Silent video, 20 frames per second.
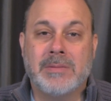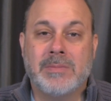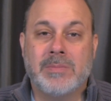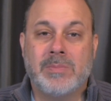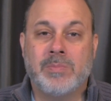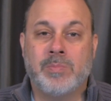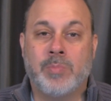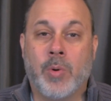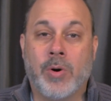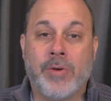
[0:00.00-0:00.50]

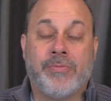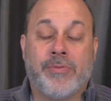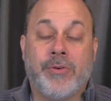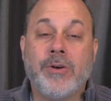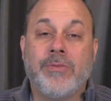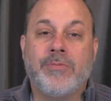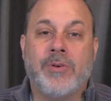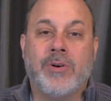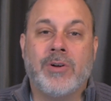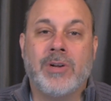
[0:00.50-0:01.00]
more
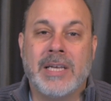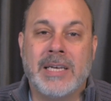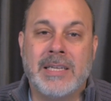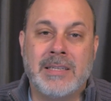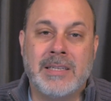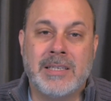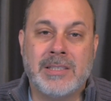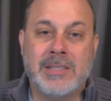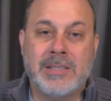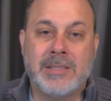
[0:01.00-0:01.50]
fruitful in
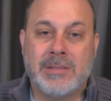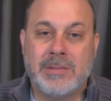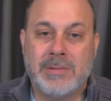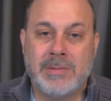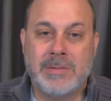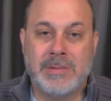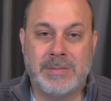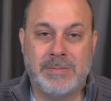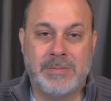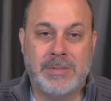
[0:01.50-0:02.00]
this
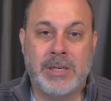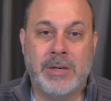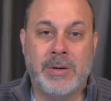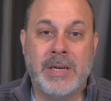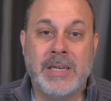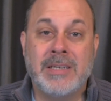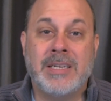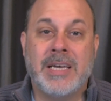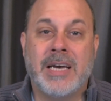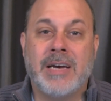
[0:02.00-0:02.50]
you know
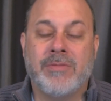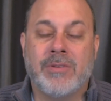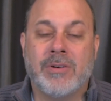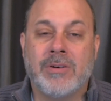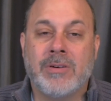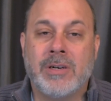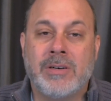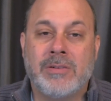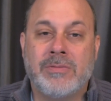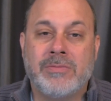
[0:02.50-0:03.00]

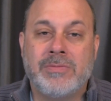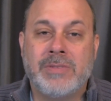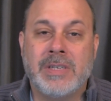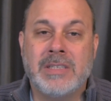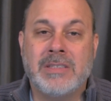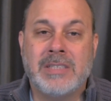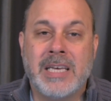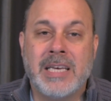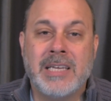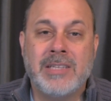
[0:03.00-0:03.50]
endeavor of
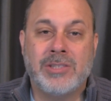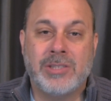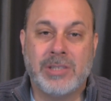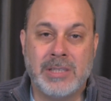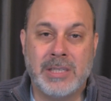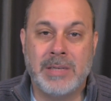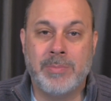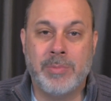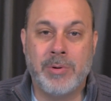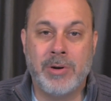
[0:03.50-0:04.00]

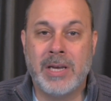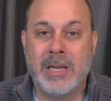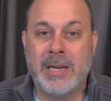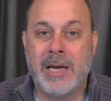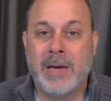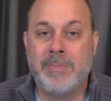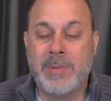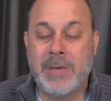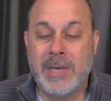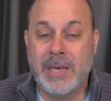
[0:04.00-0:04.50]
intentionally bringing
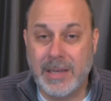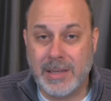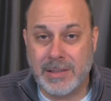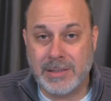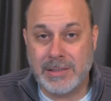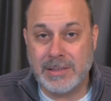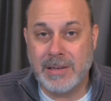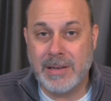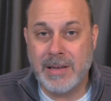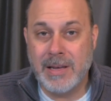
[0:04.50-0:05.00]
up
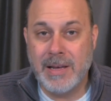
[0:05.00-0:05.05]
kids.